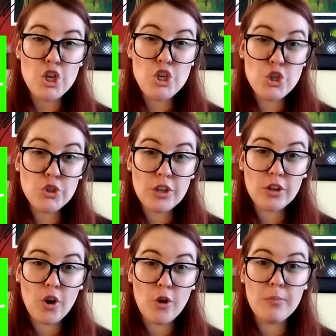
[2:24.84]
Use a
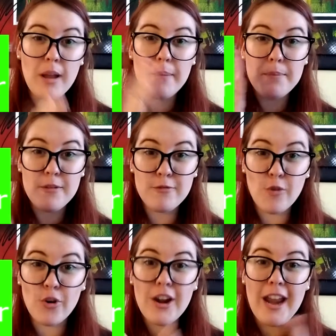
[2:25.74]
comma
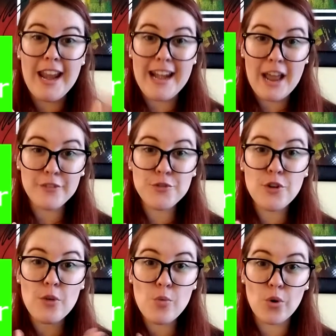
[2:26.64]
before and after
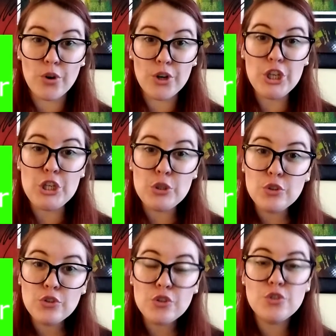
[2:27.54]
a word
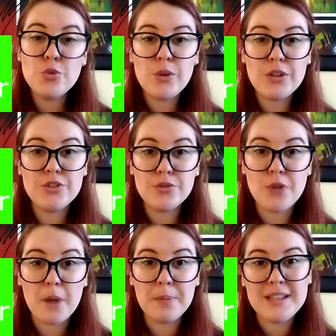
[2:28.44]
used to
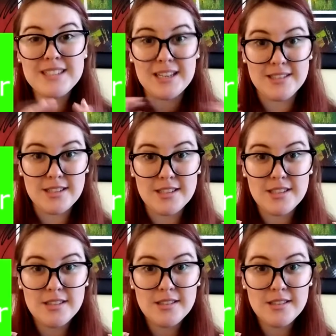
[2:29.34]
interrupt a sentence.